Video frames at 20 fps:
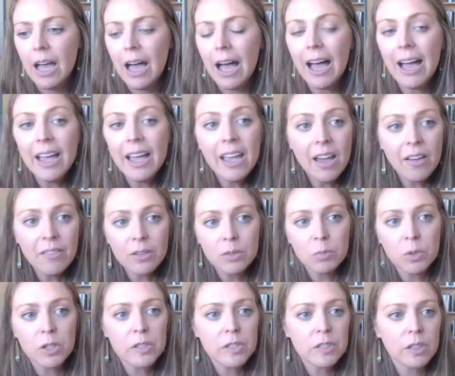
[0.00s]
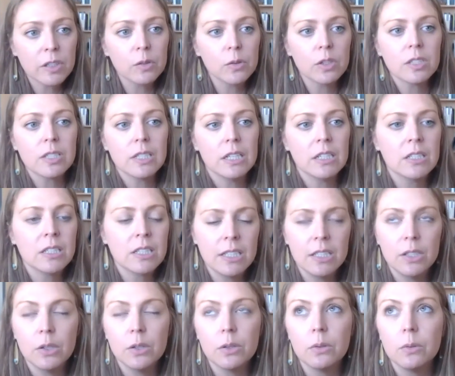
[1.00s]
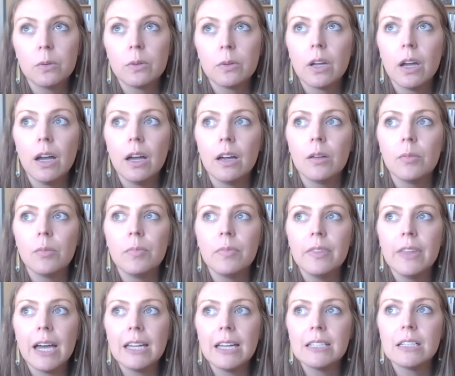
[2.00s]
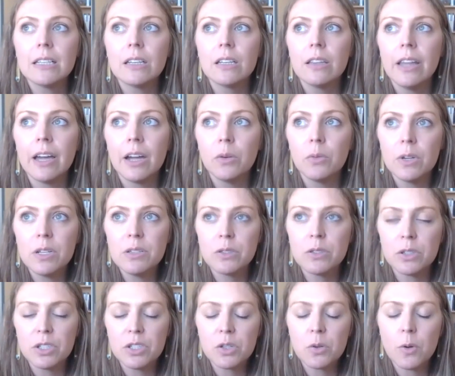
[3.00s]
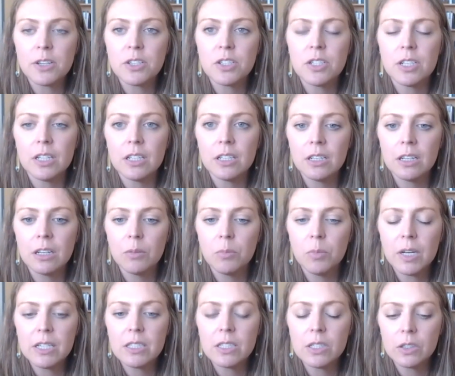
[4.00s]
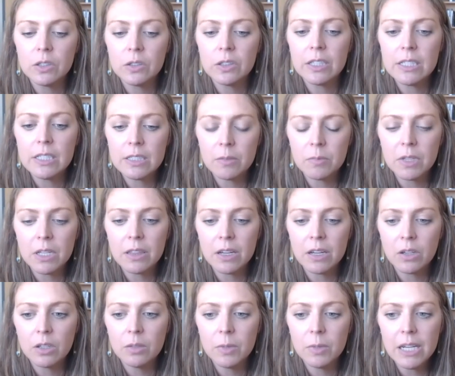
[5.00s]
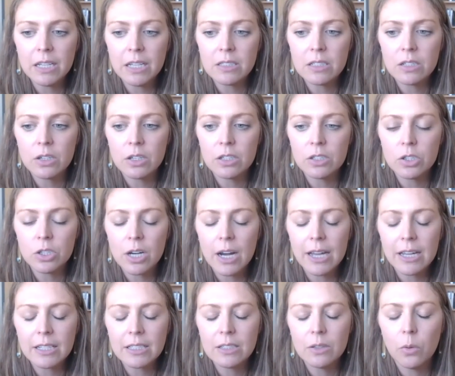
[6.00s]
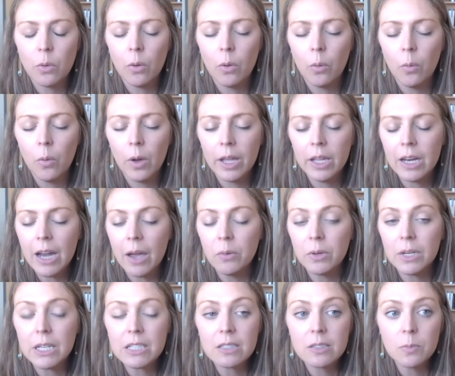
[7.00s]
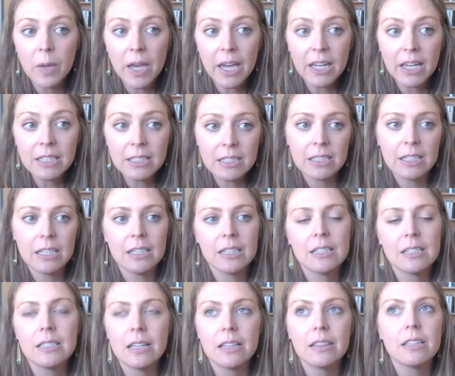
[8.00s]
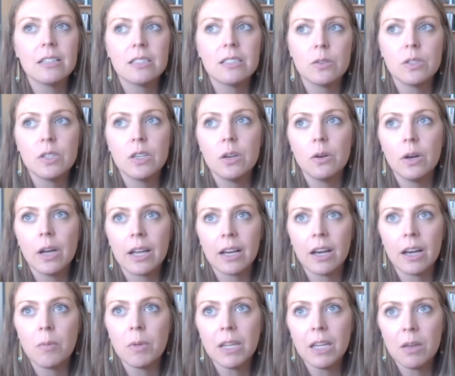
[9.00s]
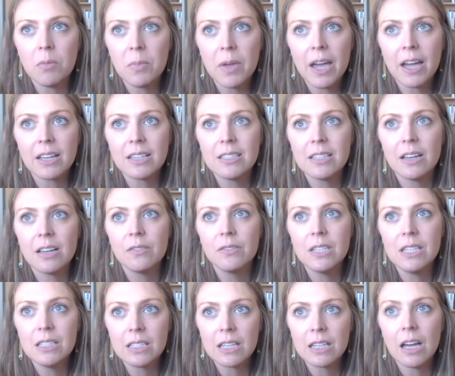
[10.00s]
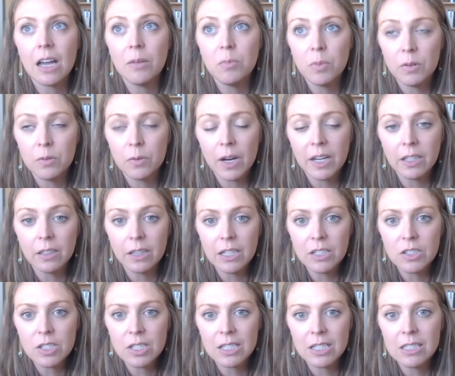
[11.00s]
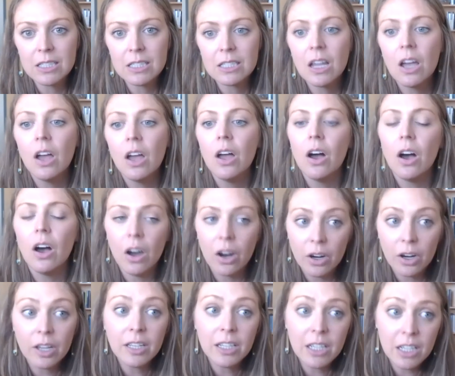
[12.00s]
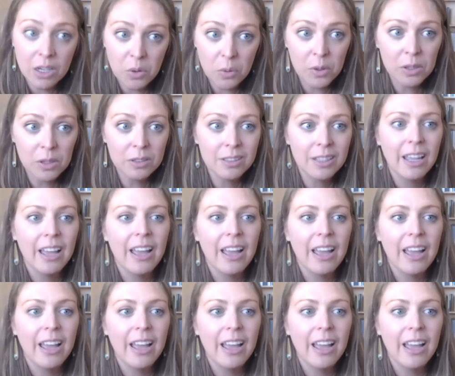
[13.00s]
I haven't personally looked into um, that that research question, but it's certainly something that could be answered and tracked. What I would expect is that the socioeconomic impacts of these type of regulations are unequal